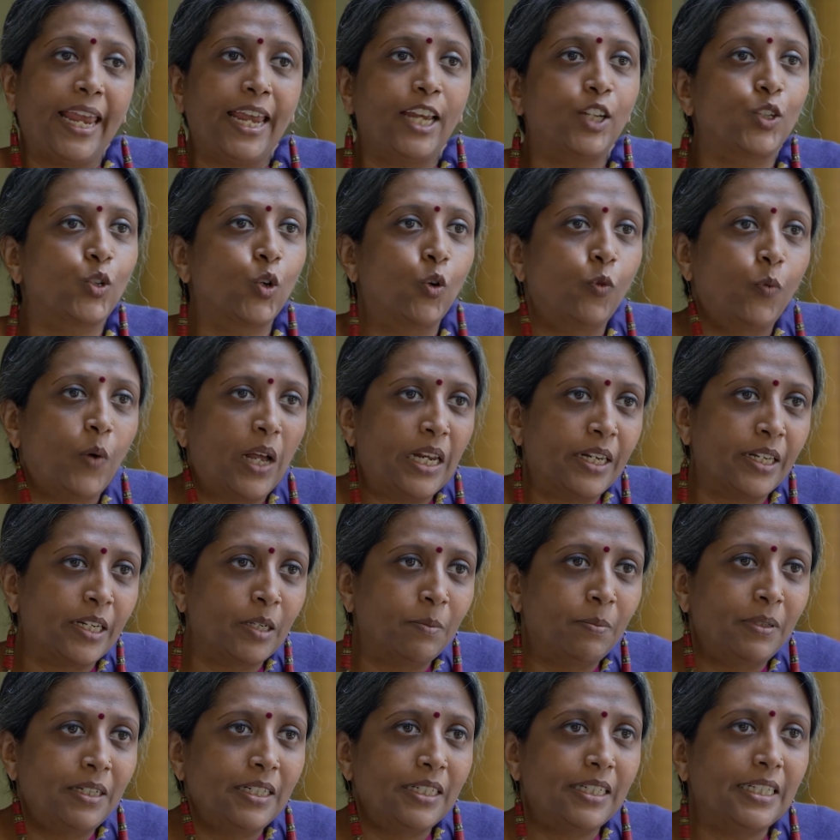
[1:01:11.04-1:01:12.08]
show
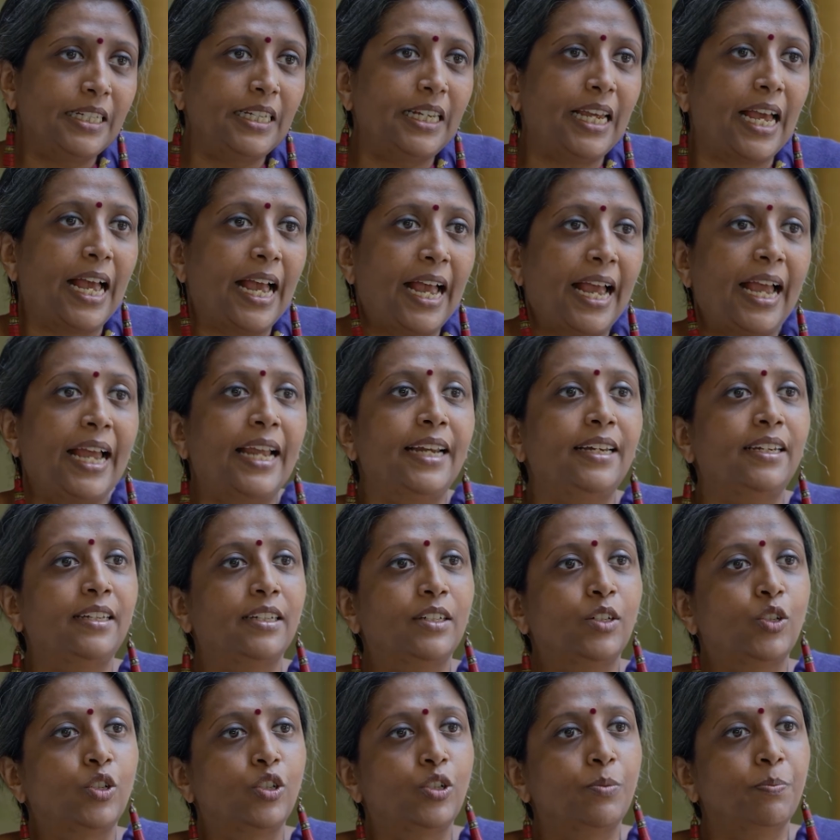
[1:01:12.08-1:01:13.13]
vulnerability and
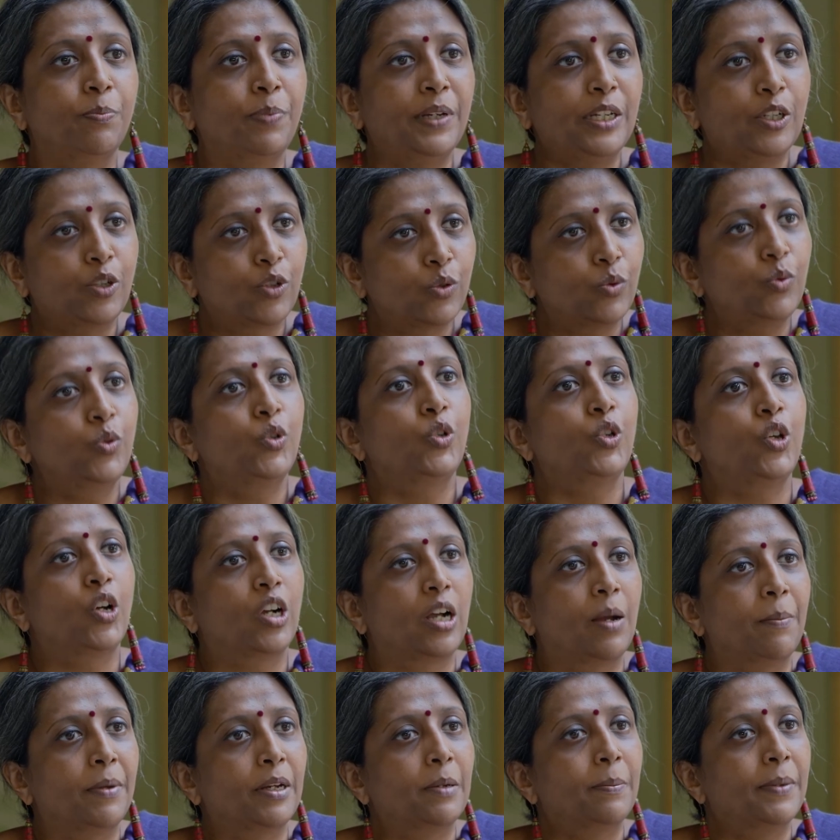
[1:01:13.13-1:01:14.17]
be true to your
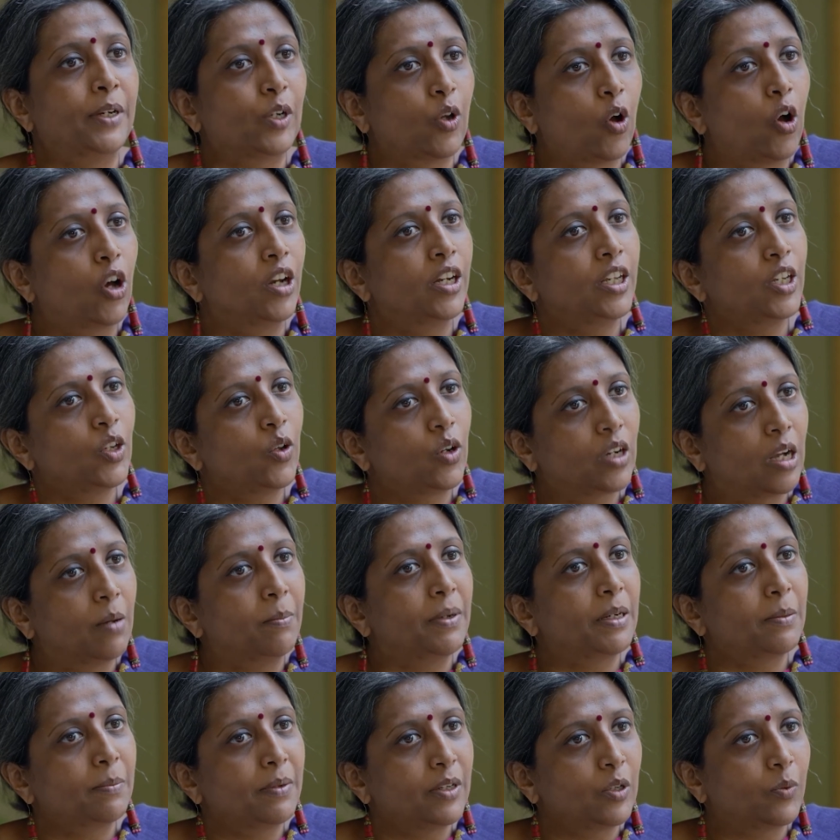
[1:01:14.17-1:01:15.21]
commitment, honor your
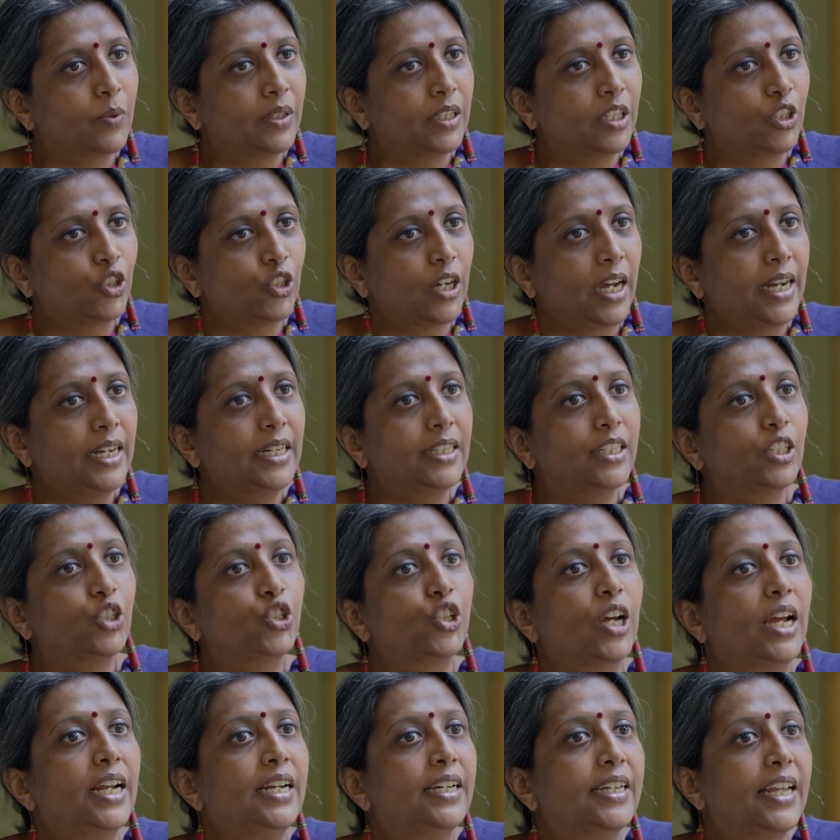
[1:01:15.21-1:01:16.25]
commitment with the
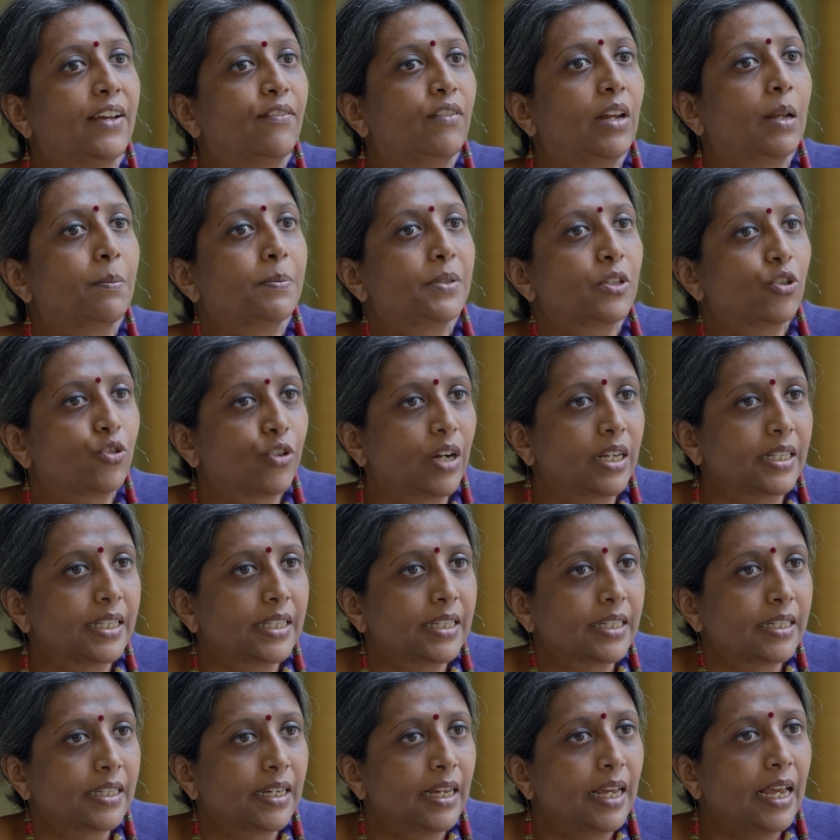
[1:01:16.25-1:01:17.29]
child develops
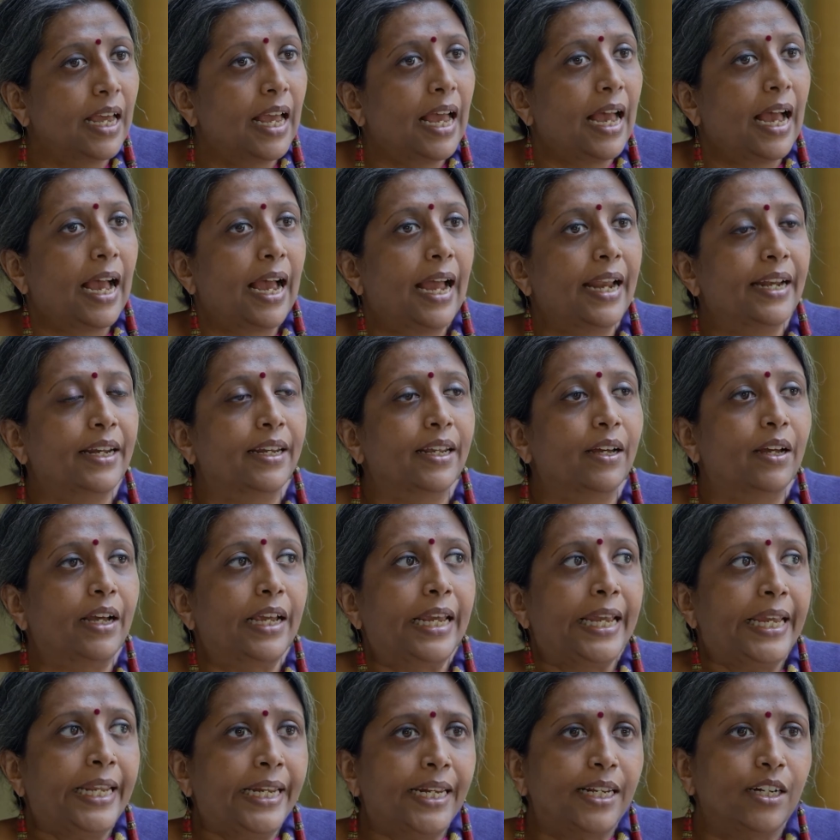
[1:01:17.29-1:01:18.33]
trust. And
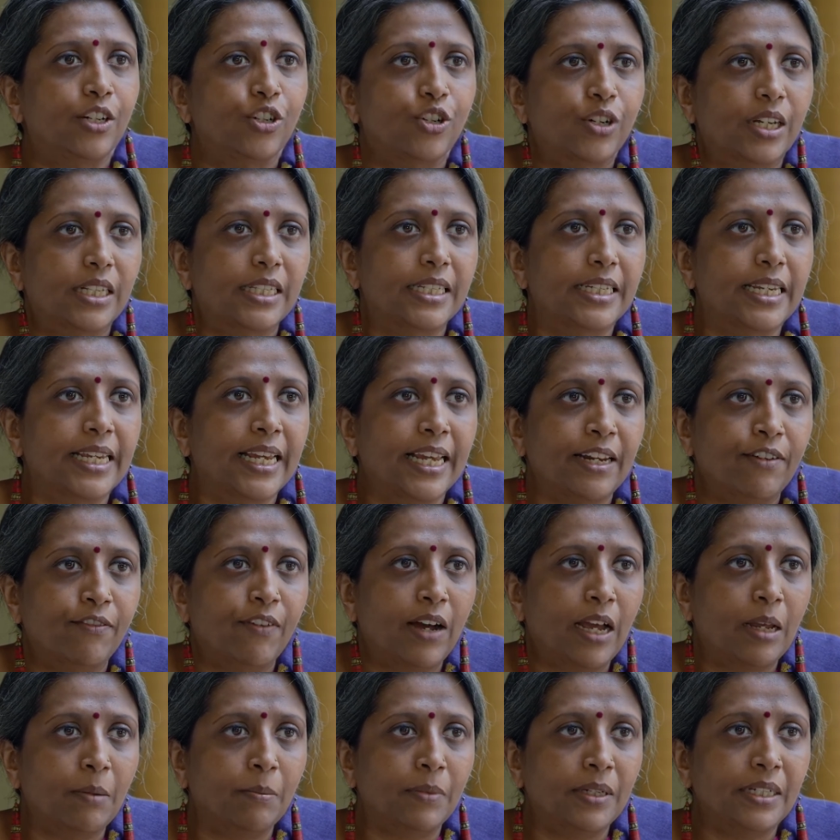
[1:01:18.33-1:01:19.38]
in a trusting
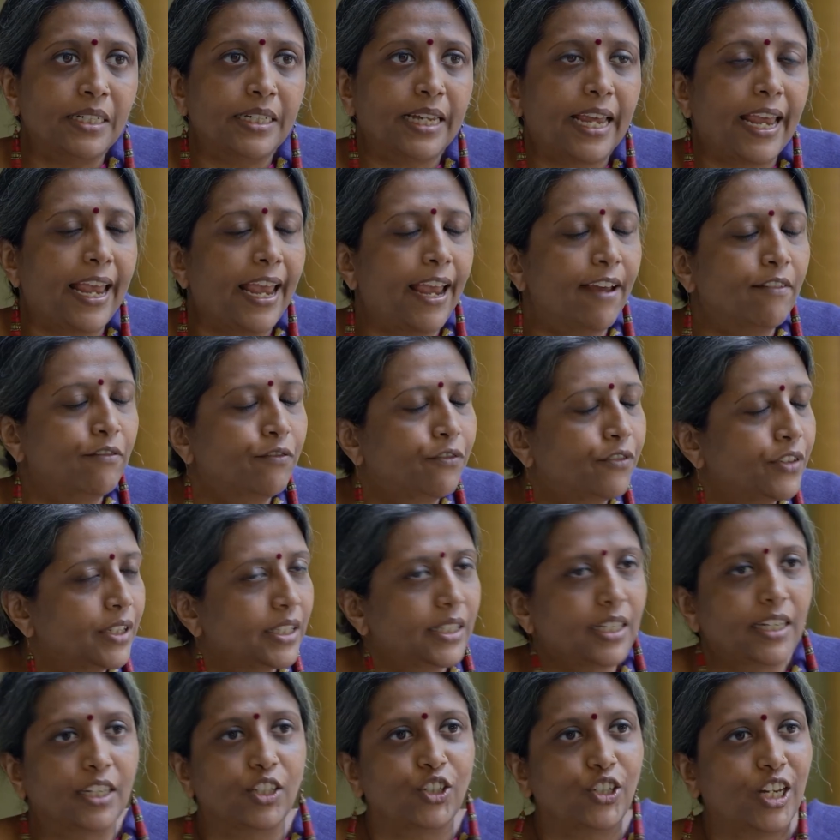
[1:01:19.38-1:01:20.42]
environment,
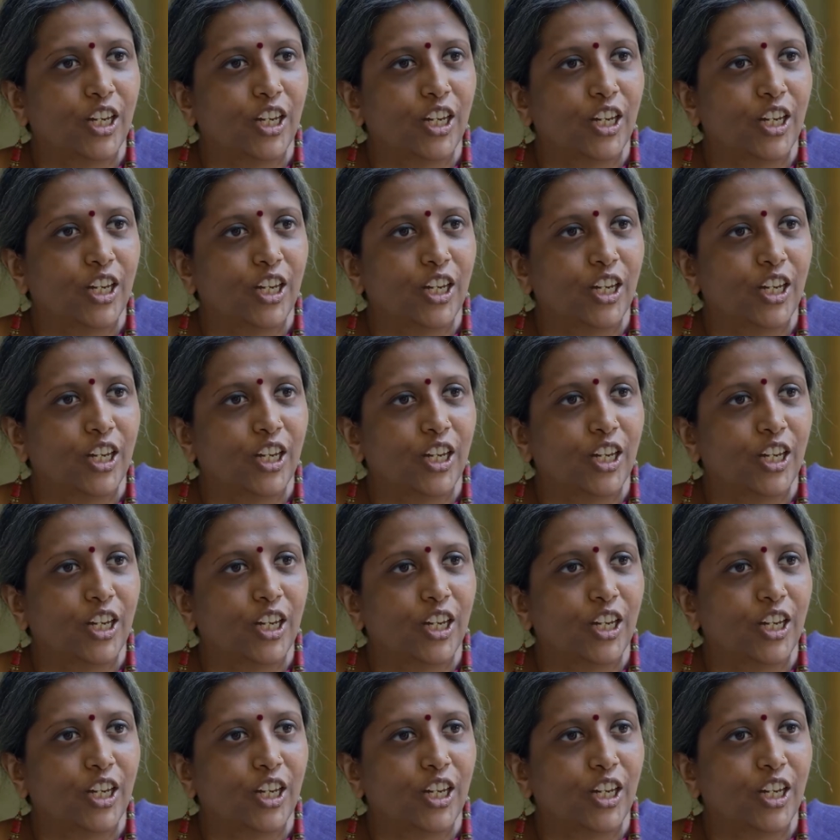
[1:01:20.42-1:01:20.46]
everything